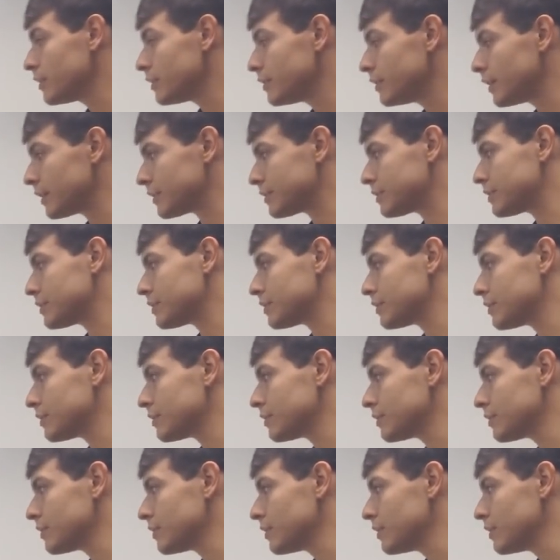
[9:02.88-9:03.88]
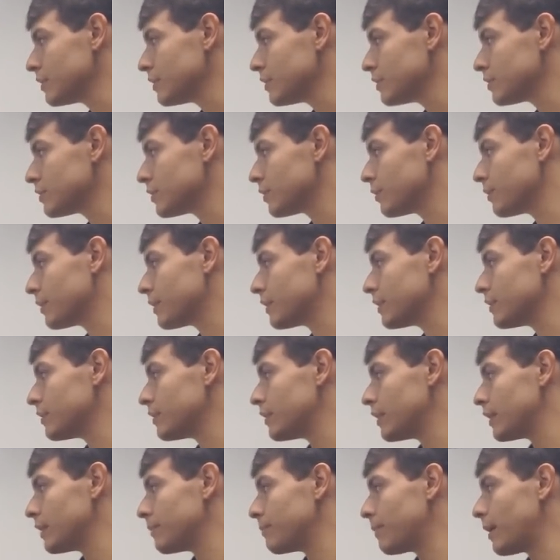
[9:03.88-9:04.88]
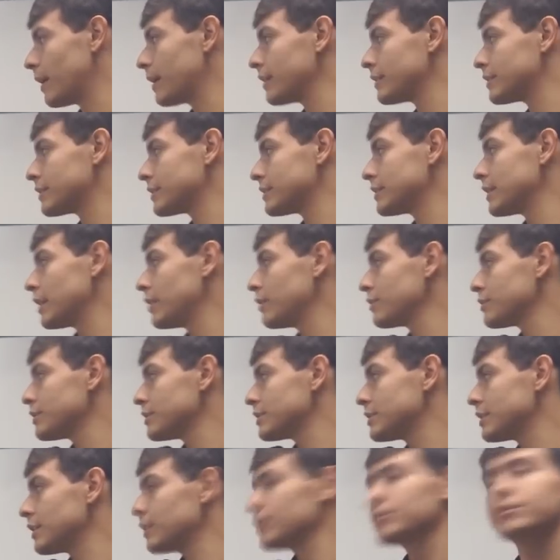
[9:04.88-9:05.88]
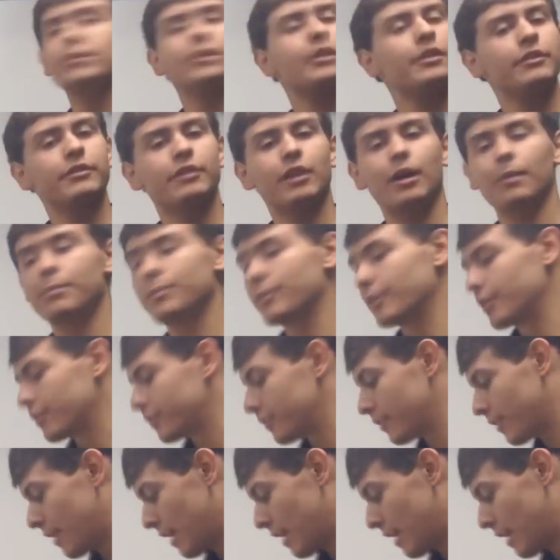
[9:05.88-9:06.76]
Yes. So they bind to cells and cells sit on top of there and they're